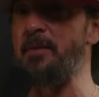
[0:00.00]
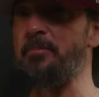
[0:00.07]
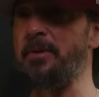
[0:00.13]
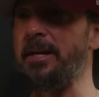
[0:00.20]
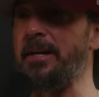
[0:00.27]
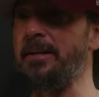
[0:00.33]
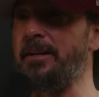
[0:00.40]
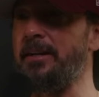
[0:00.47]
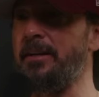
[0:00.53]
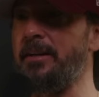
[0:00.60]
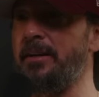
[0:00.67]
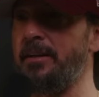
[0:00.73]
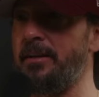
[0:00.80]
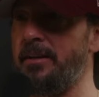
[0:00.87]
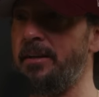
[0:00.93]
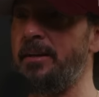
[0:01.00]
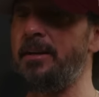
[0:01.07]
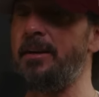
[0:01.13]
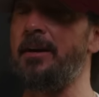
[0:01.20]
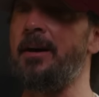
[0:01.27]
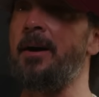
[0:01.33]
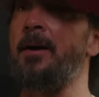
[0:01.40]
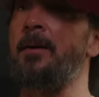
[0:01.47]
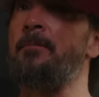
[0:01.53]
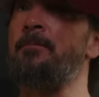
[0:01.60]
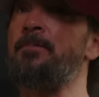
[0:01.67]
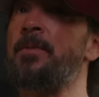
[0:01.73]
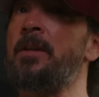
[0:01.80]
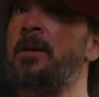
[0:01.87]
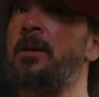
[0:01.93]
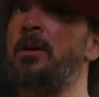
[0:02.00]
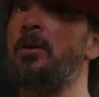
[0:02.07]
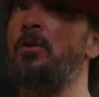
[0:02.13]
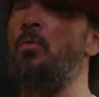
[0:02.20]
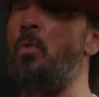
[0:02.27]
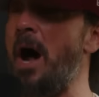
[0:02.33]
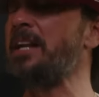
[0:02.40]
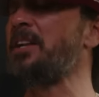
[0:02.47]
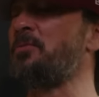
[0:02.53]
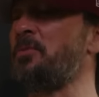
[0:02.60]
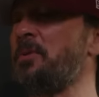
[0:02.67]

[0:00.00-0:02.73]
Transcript: me. Why did we